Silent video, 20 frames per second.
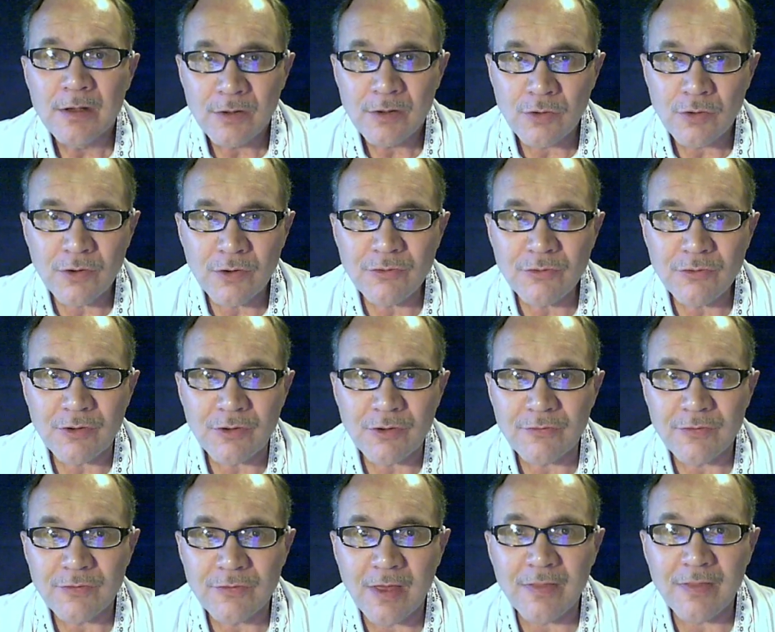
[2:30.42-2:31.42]

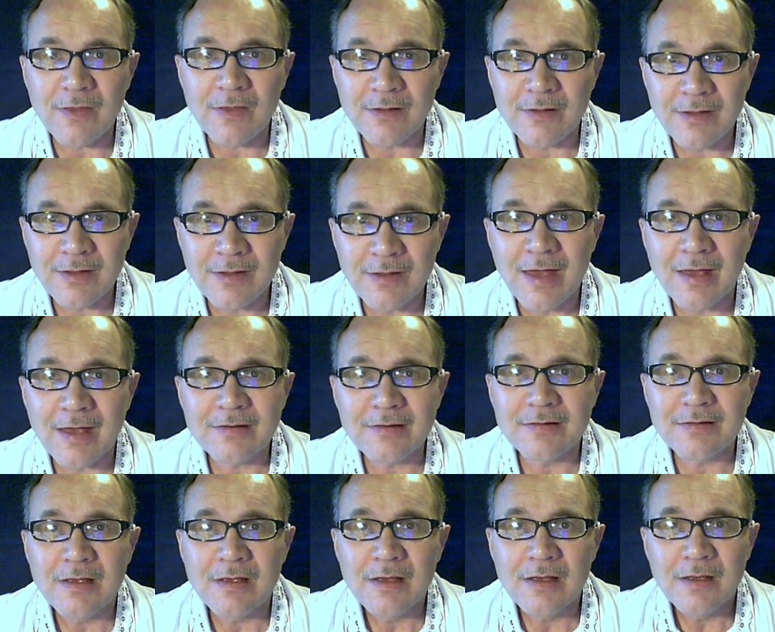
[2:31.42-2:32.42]
Christians say the
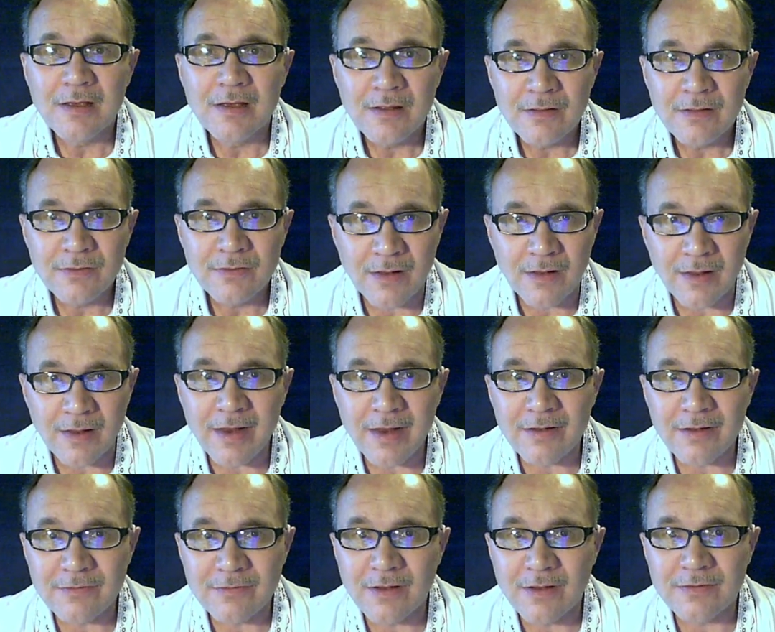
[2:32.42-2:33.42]
attacks, the
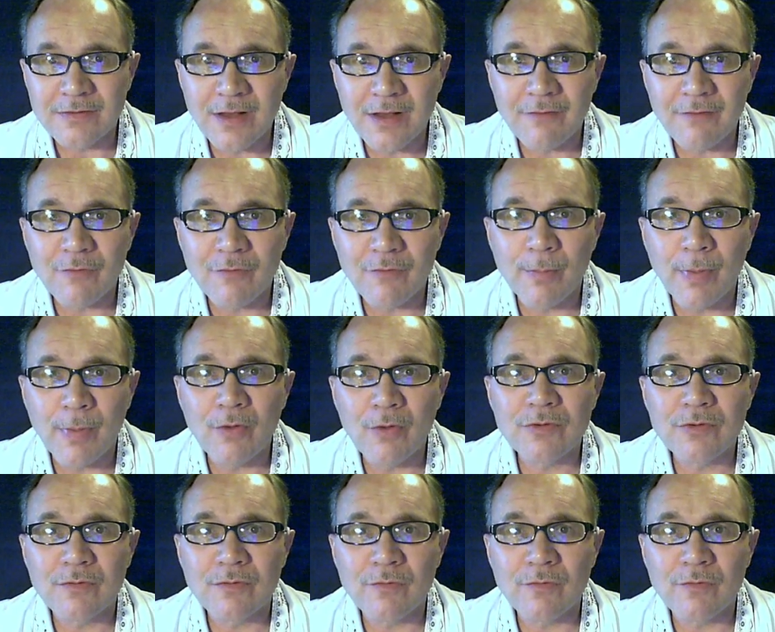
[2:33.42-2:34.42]
latest in several
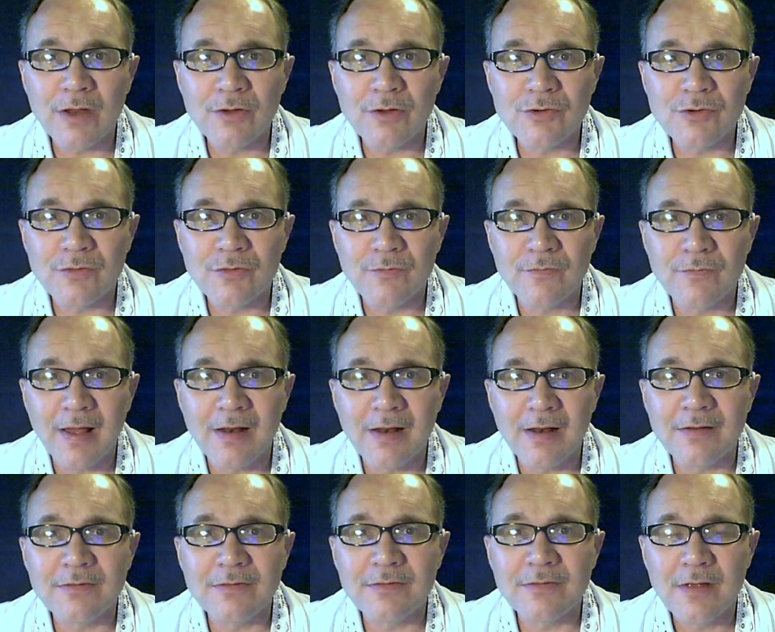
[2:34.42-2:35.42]
bouts of religious
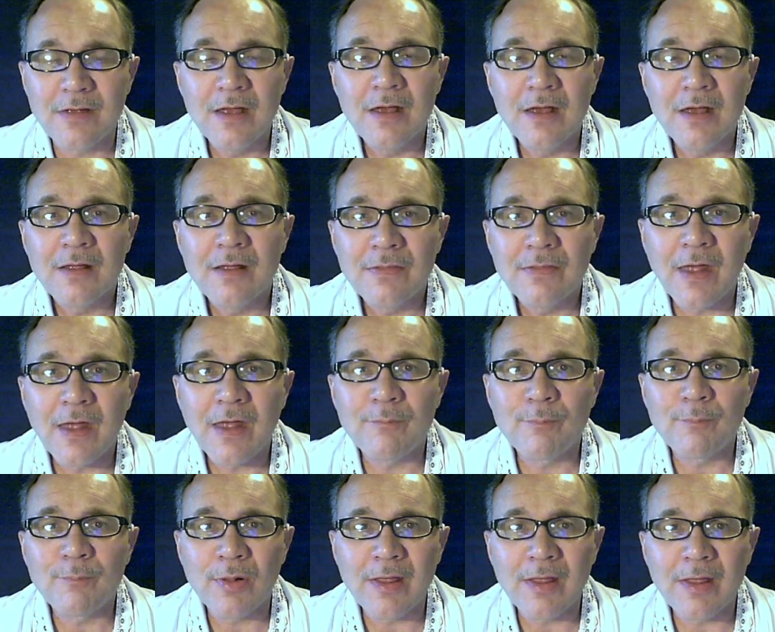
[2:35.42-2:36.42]
violence that
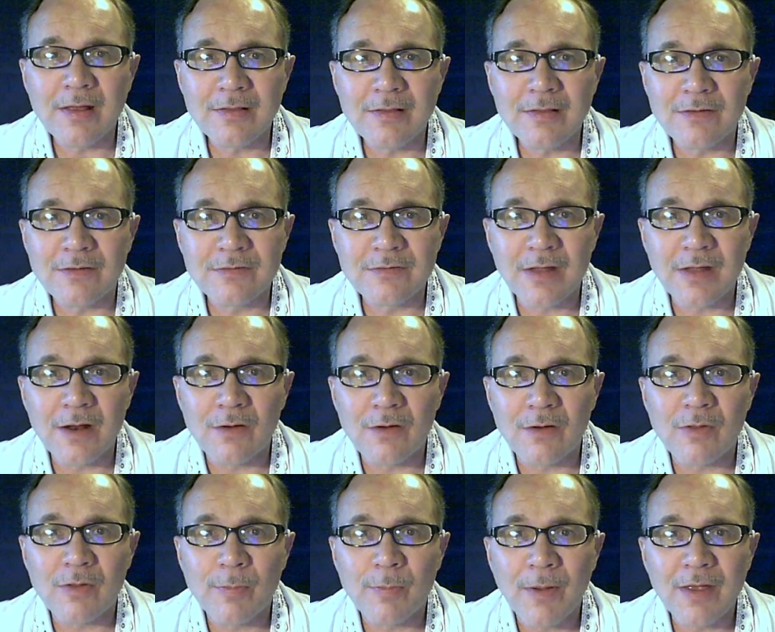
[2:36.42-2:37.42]
have plagued the state
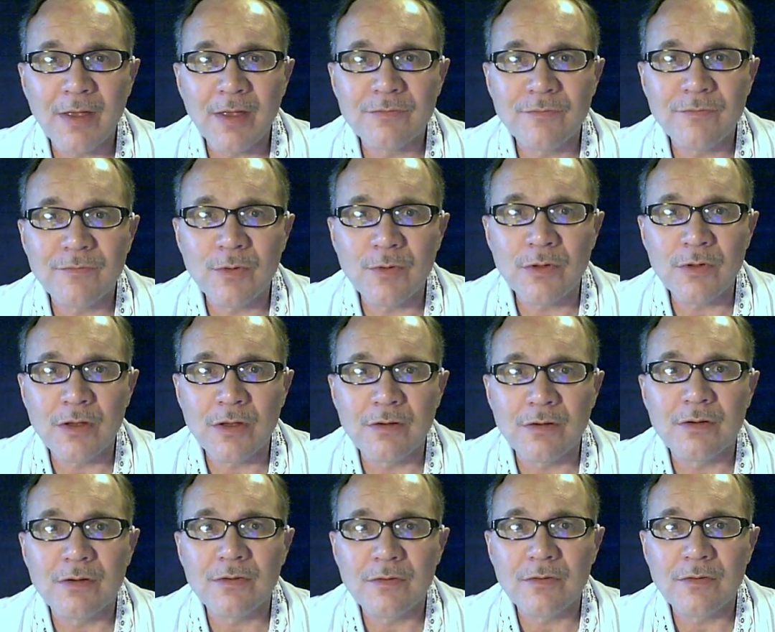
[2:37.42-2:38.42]
over the past few
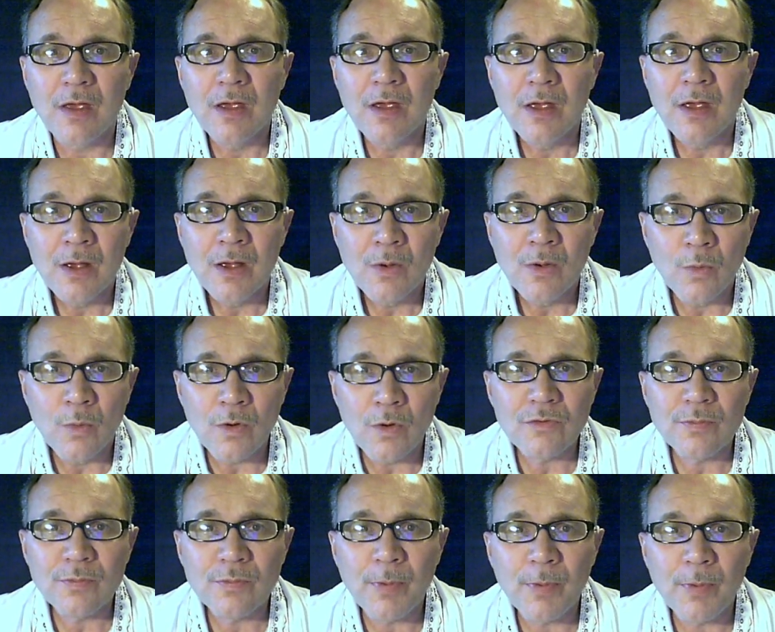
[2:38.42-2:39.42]
years,
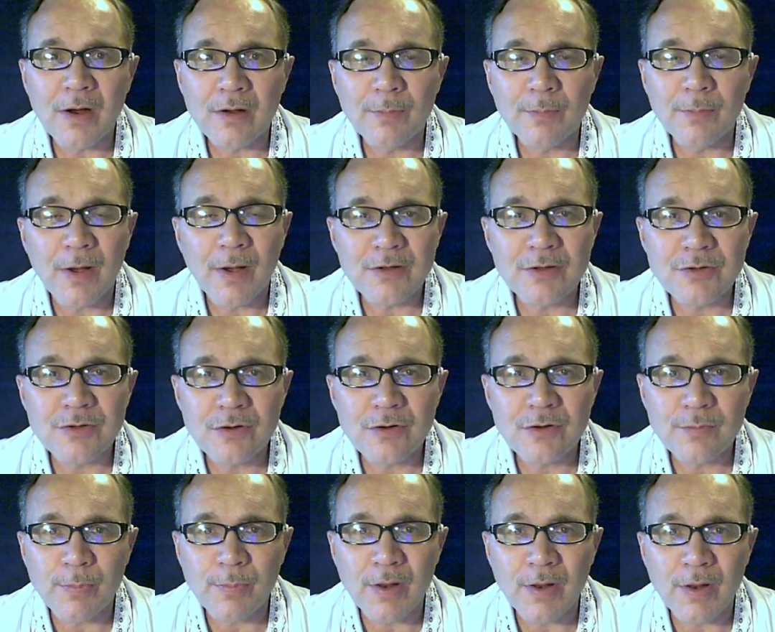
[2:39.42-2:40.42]
were sparked by
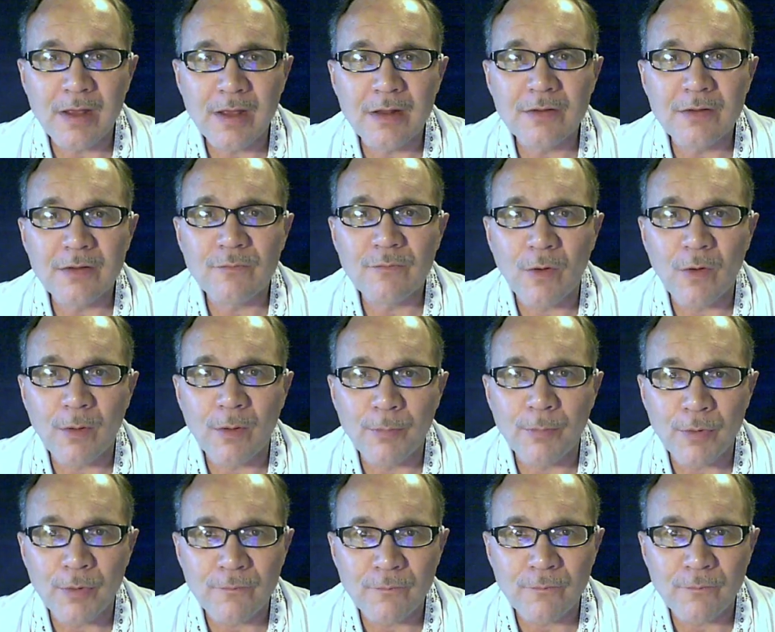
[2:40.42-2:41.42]
church plans for a
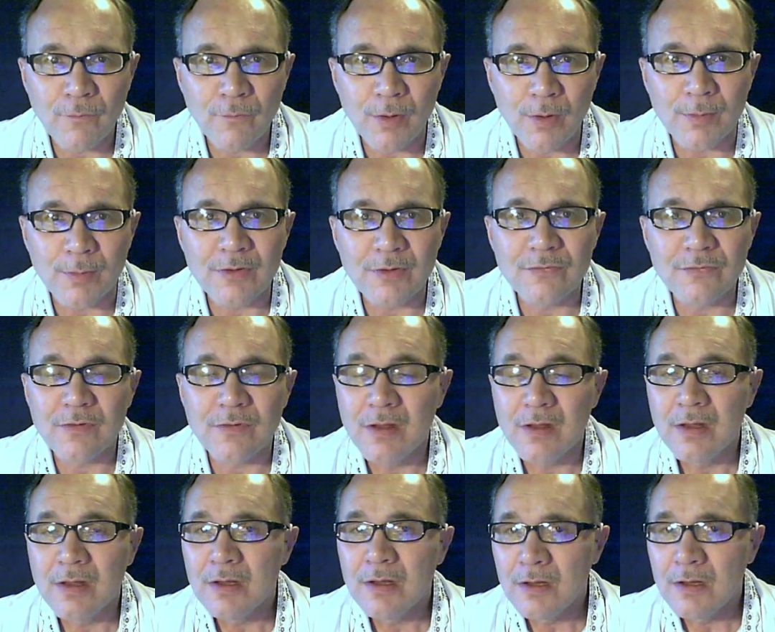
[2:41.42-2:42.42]
performance
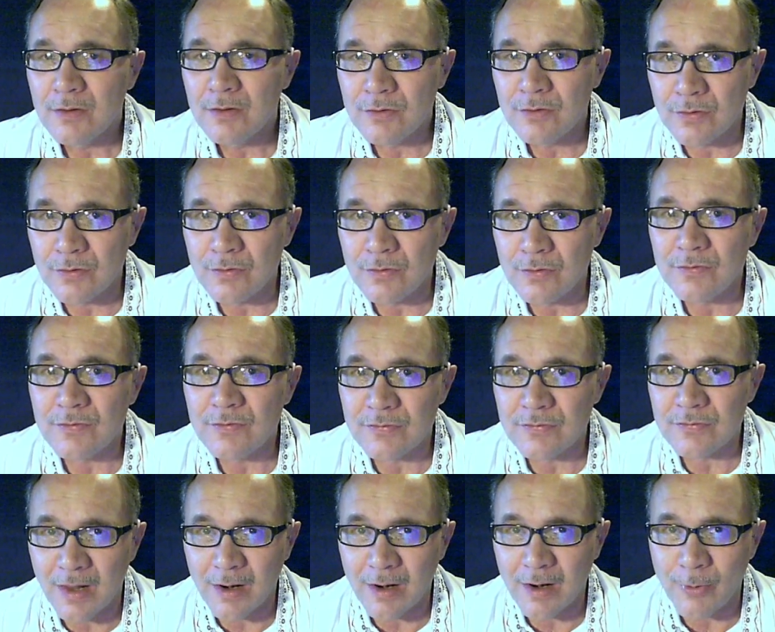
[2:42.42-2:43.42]
to
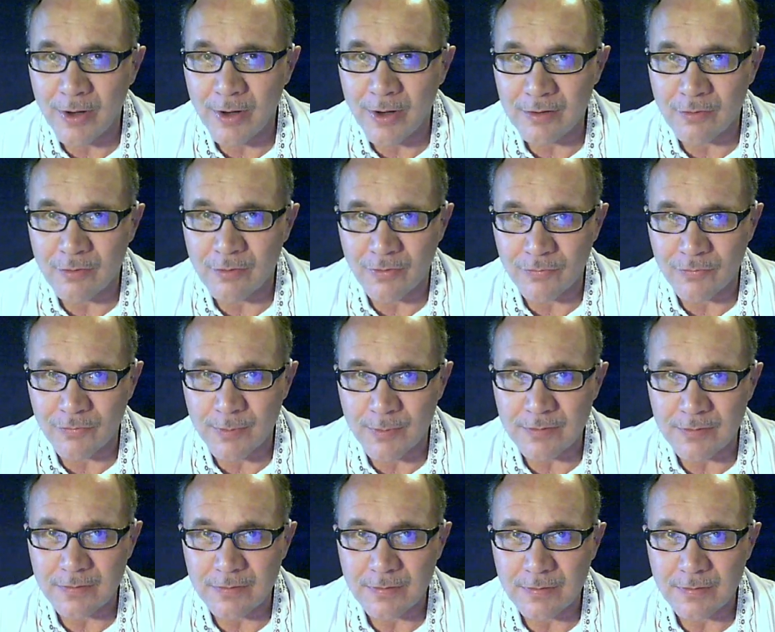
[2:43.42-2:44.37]
celebrate Christmas.